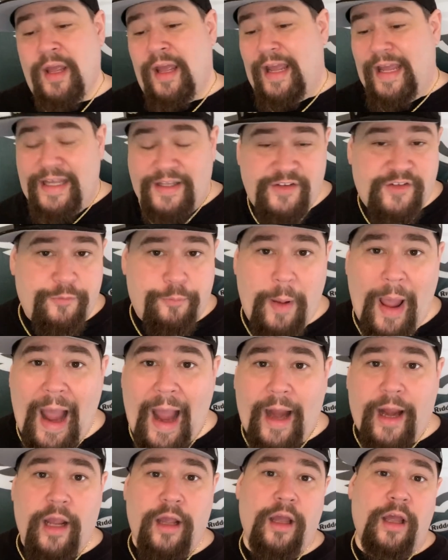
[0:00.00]
He's
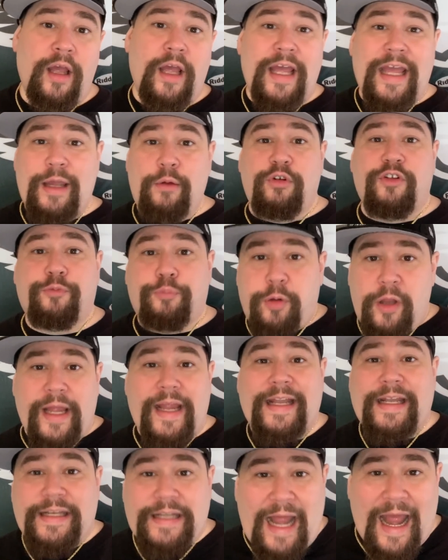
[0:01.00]
back. He was
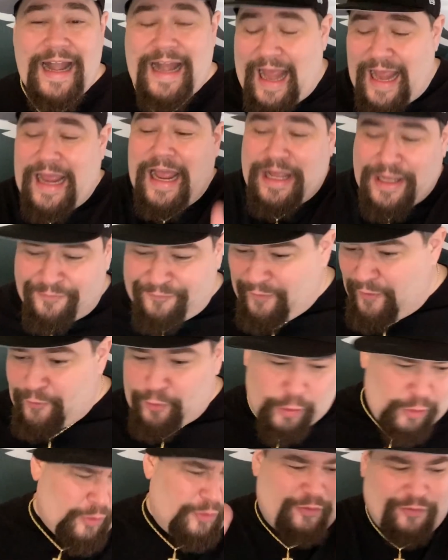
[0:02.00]
playing in that
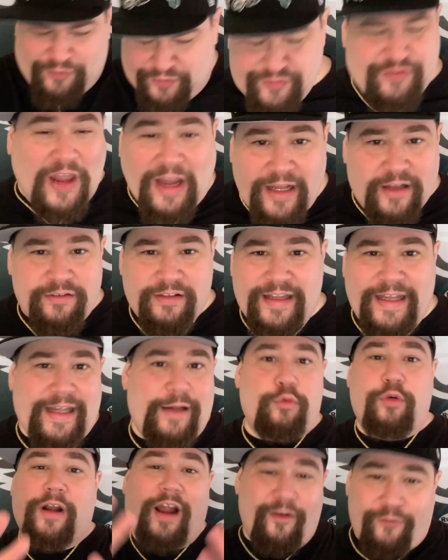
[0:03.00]
AFL stink
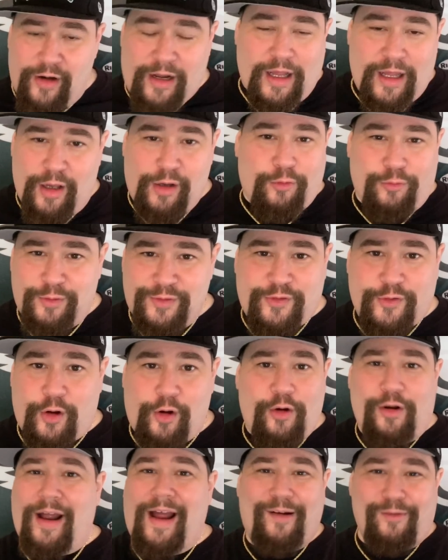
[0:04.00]
league, whatever the hell it was
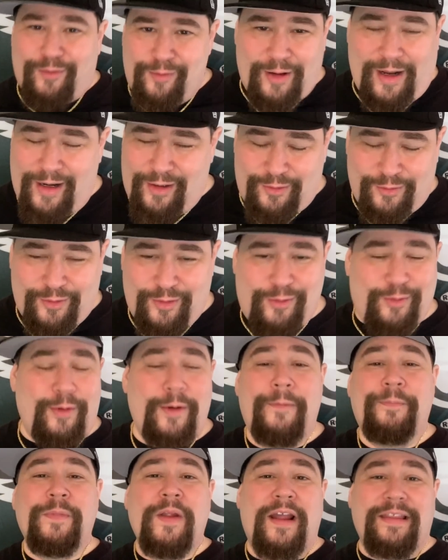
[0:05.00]
called. I don't know.
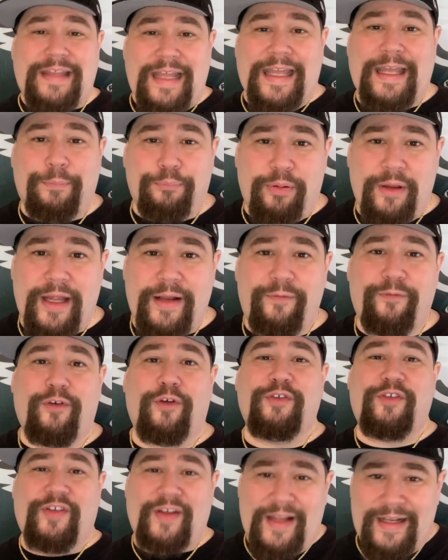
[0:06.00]
I think he played
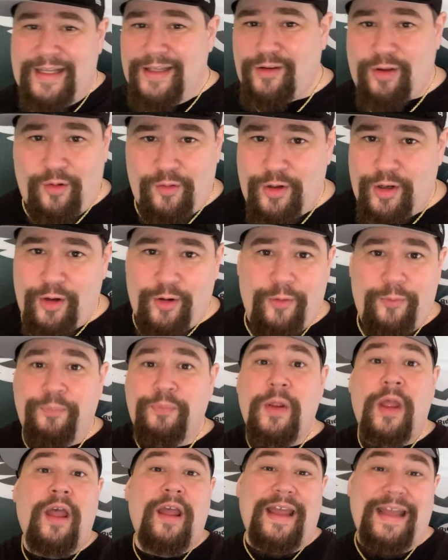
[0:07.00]
for San Antonio.
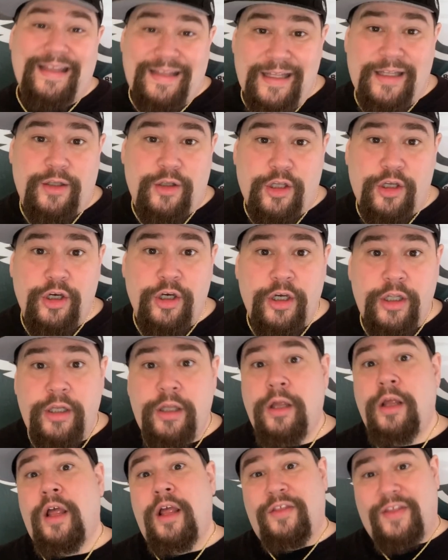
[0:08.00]
He did
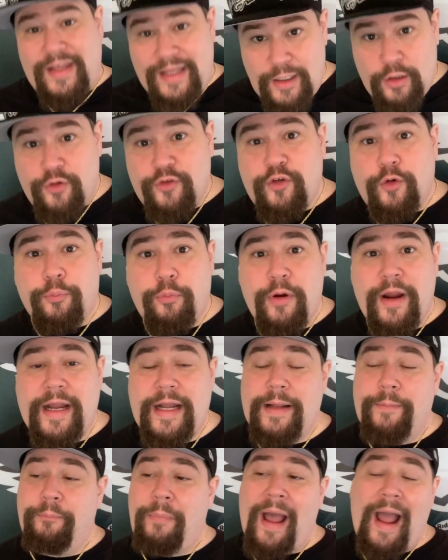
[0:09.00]
good. The Eagles are
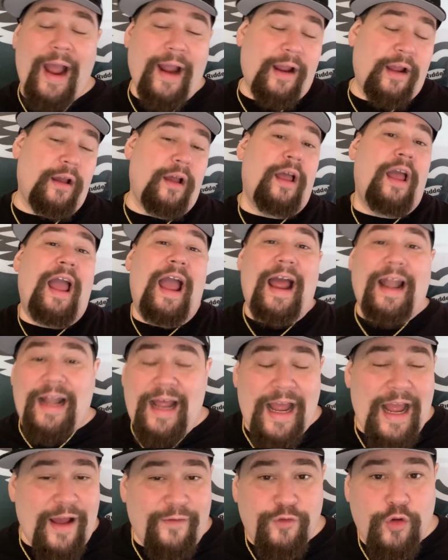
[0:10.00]
bringing him back, and
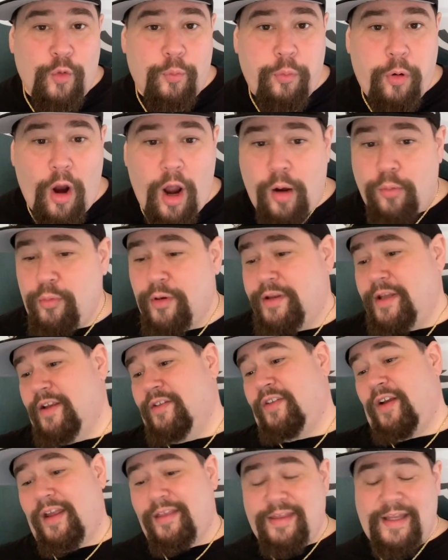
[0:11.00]
I have no problem with
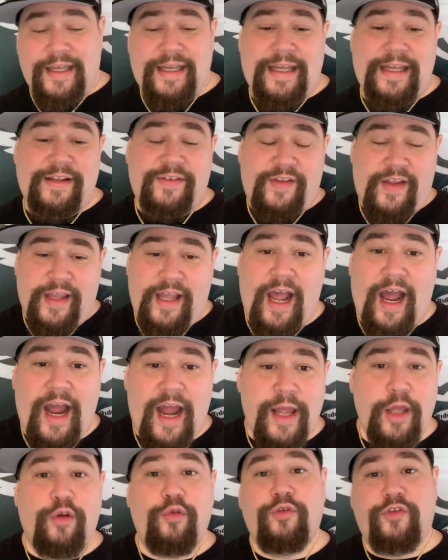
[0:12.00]
this. I think he's a
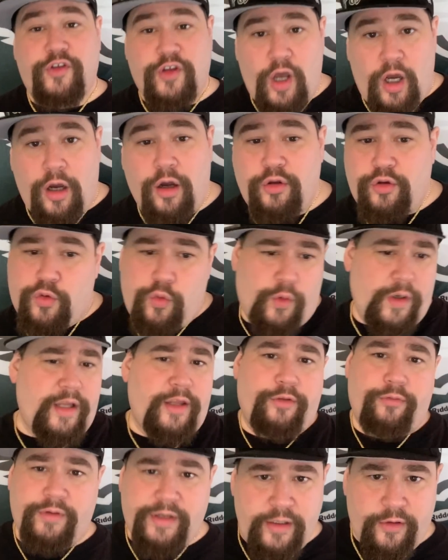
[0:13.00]
guy who's young,
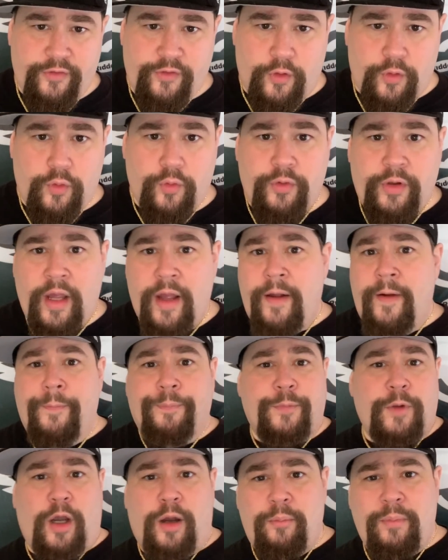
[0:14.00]
23 years old.
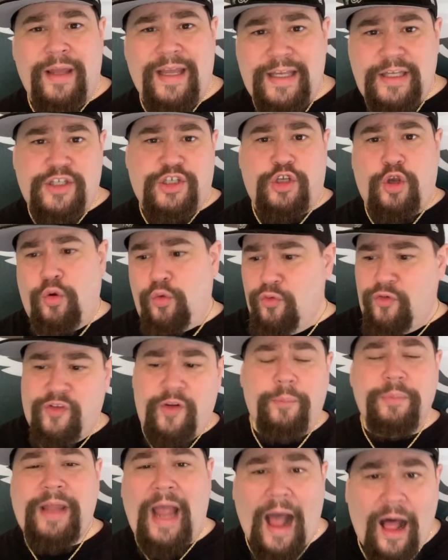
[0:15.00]
He's shown
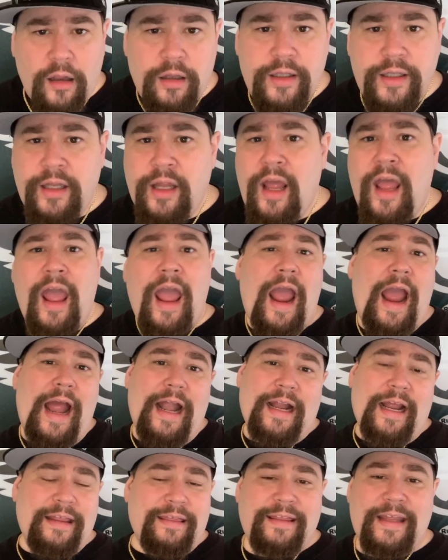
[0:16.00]
some talent,
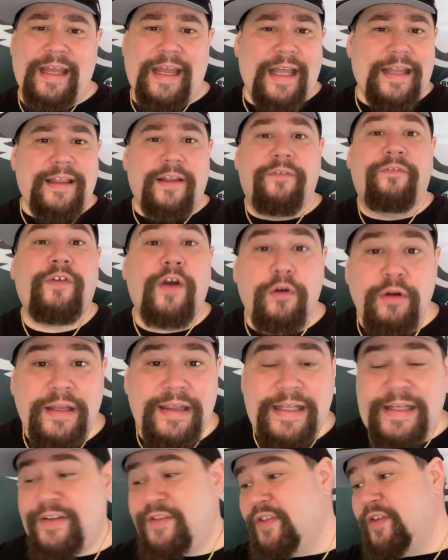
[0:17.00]
and I think at the very
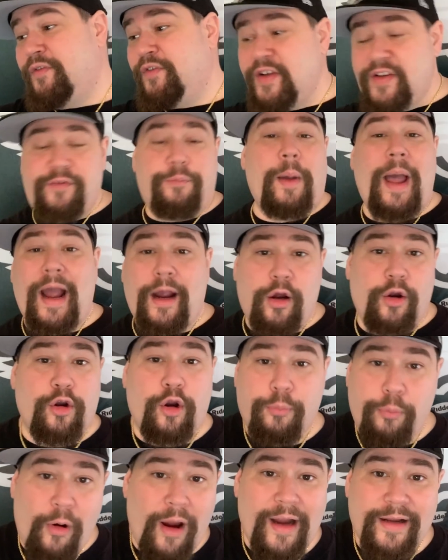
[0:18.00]
least, if he's back on
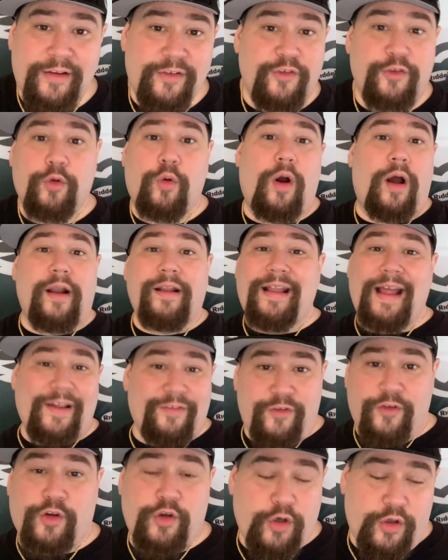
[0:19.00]
our practice squad,
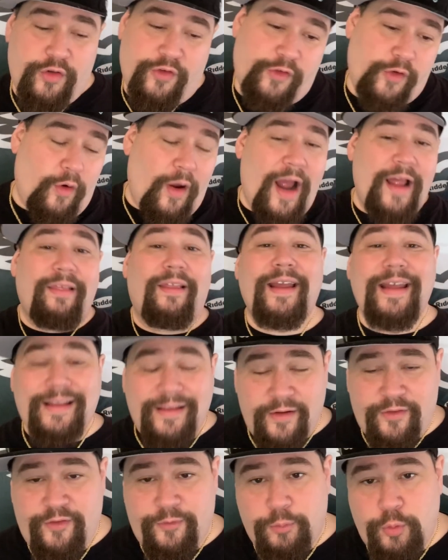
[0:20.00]
that's good. So I
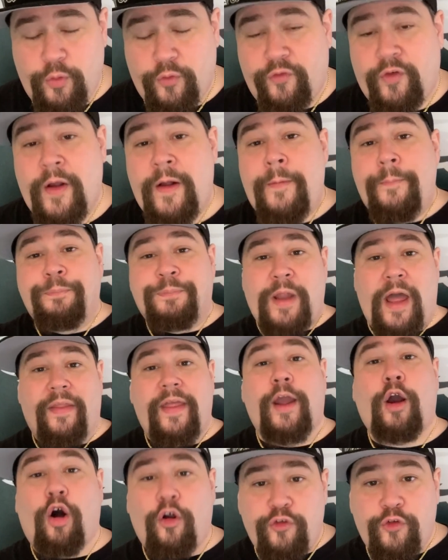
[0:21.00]
like this move. Now,
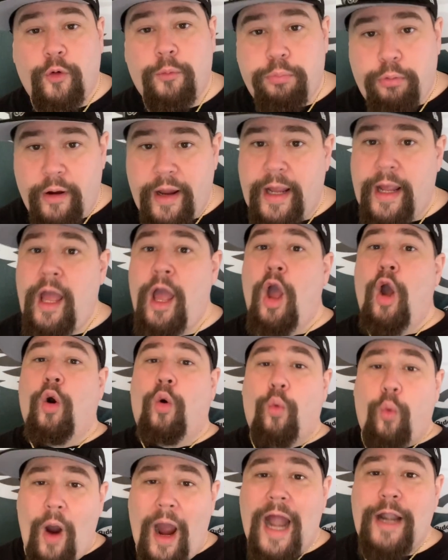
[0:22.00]
they also bring
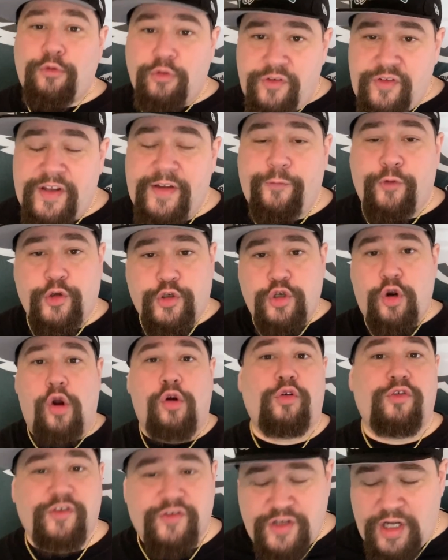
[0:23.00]
wide receiver
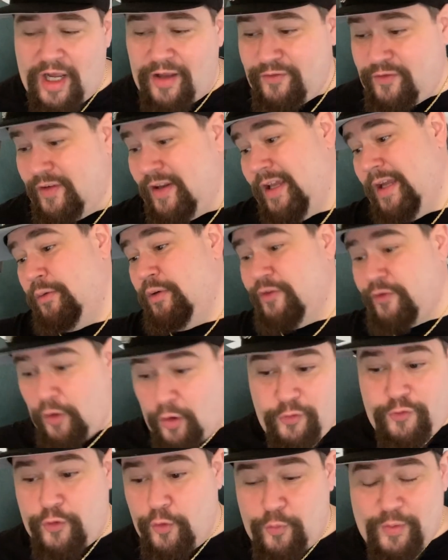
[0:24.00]
Charles Johnson. He was
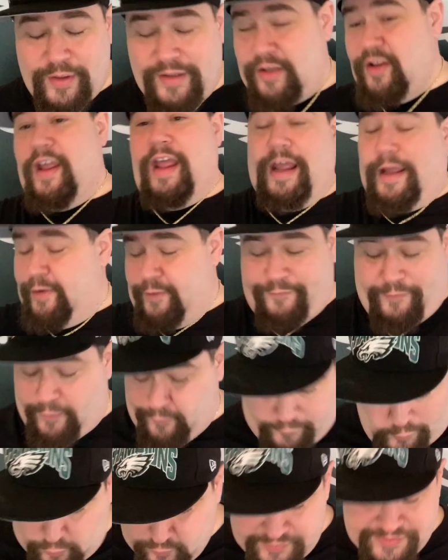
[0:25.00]
also in the
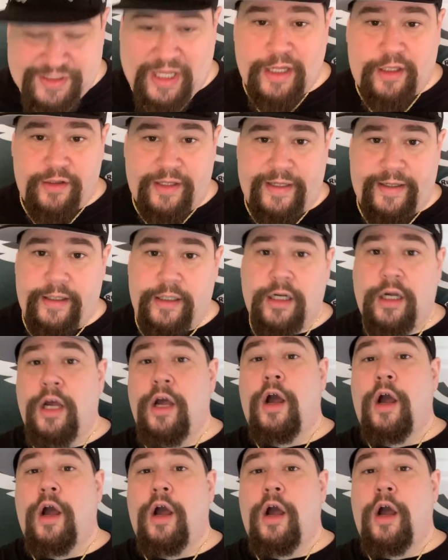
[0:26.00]
AFL Stink League.